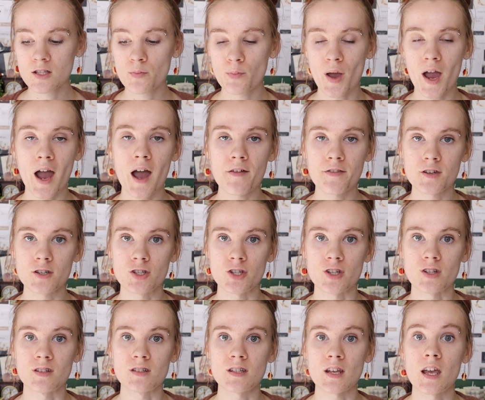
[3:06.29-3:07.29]
to
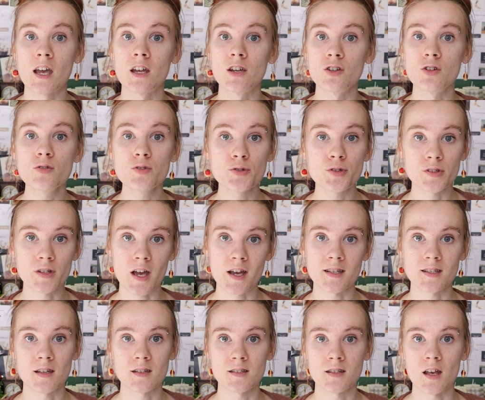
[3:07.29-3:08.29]
pathogens and
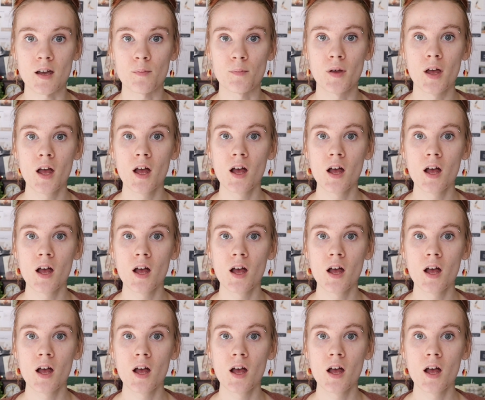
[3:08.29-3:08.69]
neutralizes them.